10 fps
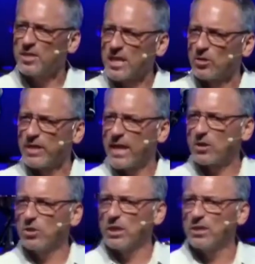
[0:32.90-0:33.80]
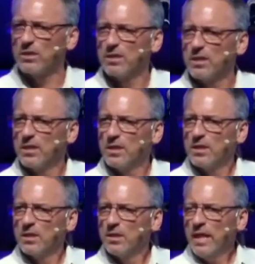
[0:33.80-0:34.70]
aren't that good.
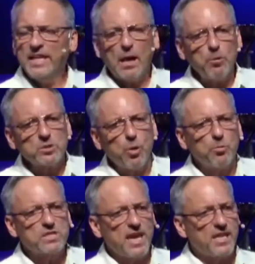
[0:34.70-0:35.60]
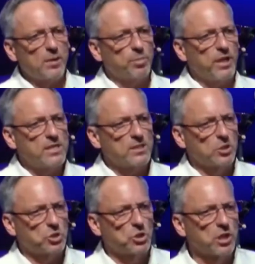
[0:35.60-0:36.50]
And that was what was taking place in the
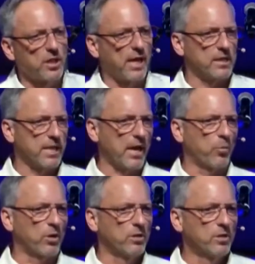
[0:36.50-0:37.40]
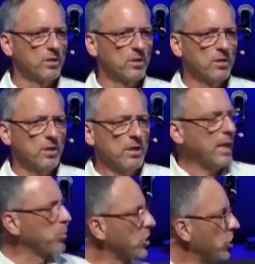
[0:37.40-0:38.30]
church of Thyatira. They
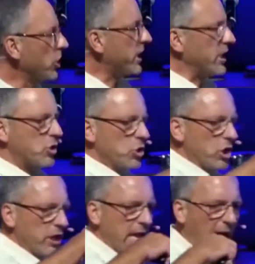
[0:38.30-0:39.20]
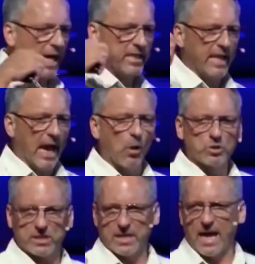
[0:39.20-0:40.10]
were looking good on the
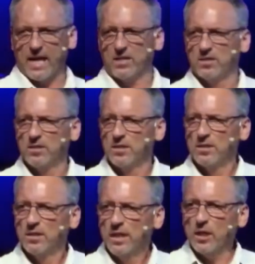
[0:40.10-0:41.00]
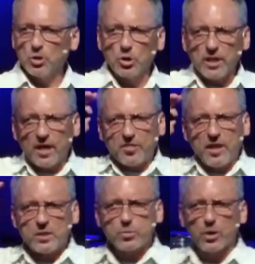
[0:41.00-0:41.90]
outside. It looked like
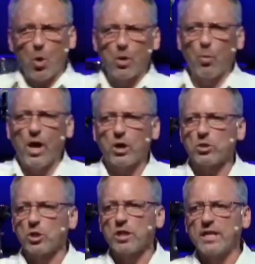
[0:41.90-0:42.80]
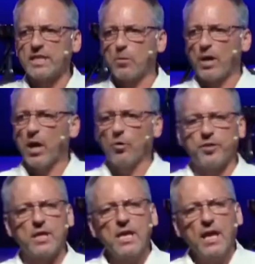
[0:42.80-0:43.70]
things were going well. It looked like they were healthy.
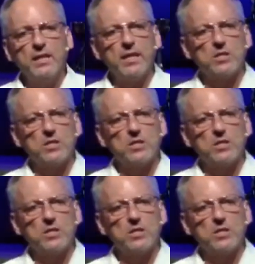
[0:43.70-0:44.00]
And yet